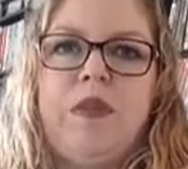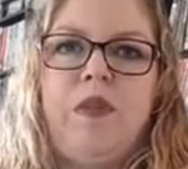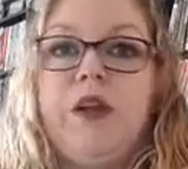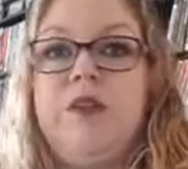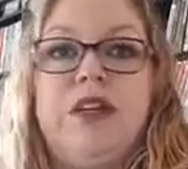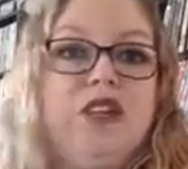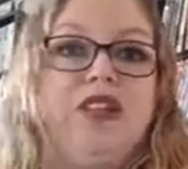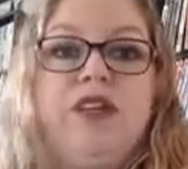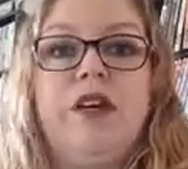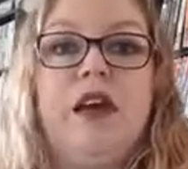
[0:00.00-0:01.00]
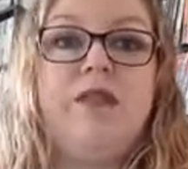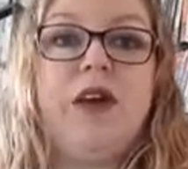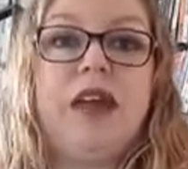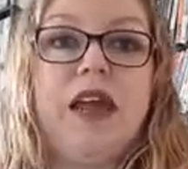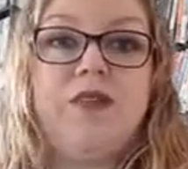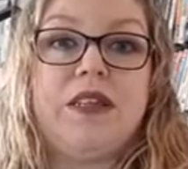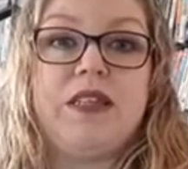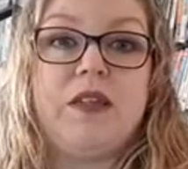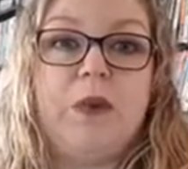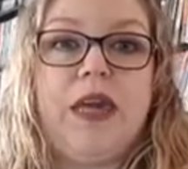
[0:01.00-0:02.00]
or even just a fun day if
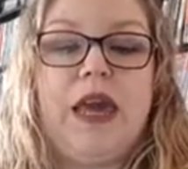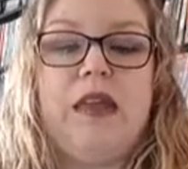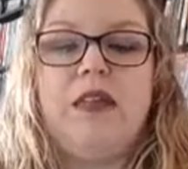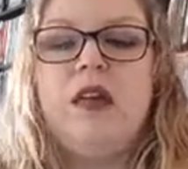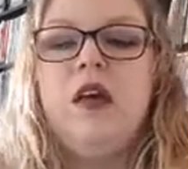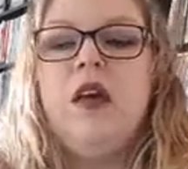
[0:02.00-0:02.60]
it's the weekend.